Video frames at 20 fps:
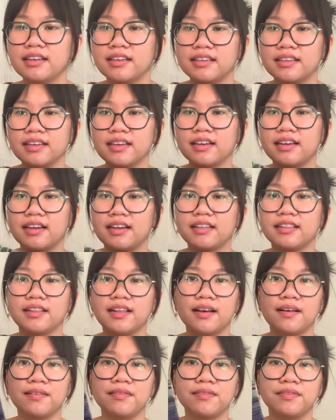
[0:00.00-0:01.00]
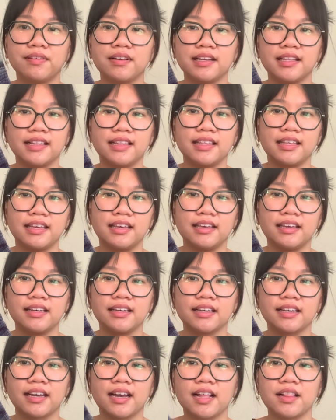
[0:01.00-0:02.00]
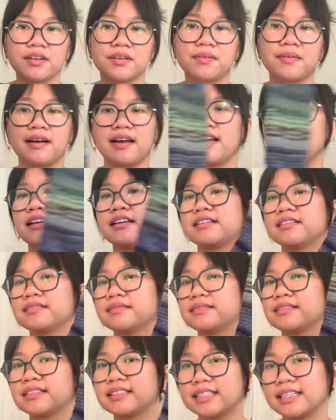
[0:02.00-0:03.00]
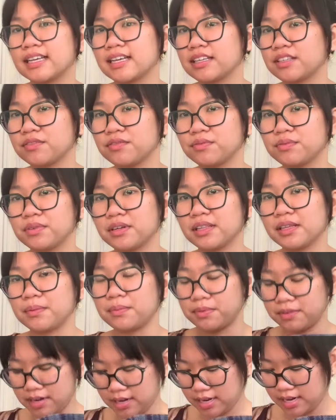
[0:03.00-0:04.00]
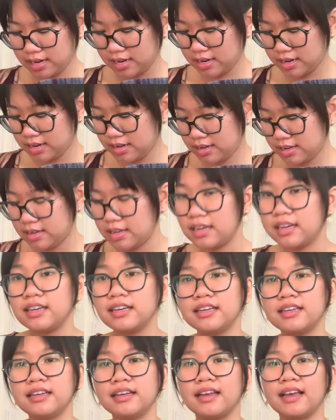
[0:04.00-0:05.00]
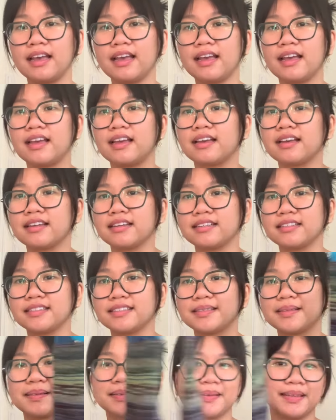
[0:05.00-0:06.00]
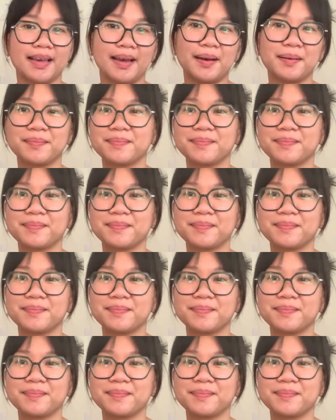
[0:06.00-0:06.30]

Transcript: yeah, I love the colorway. I think it's really pretty, and yeah.